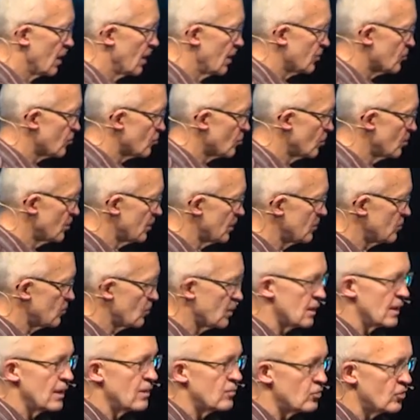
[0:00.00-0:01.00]
sermon
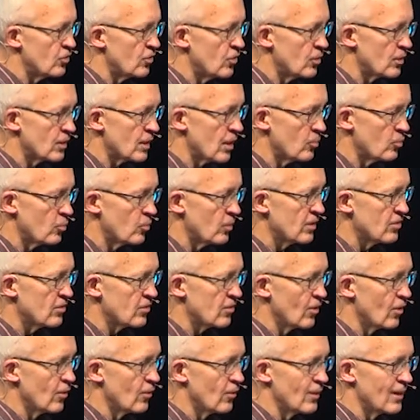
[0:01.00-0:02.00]
when he was here a couple weeks
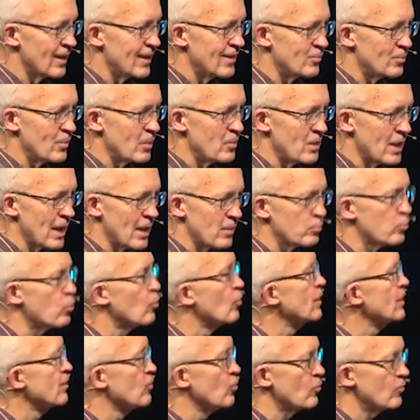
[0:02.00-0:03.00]
ago. And remember that
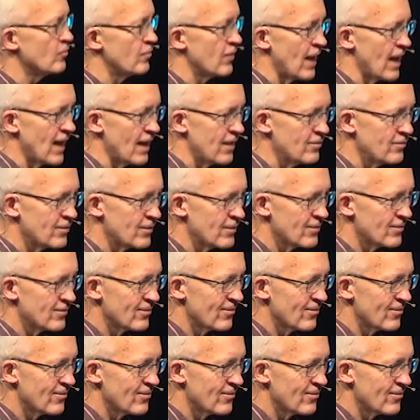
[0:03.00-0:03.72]
.05?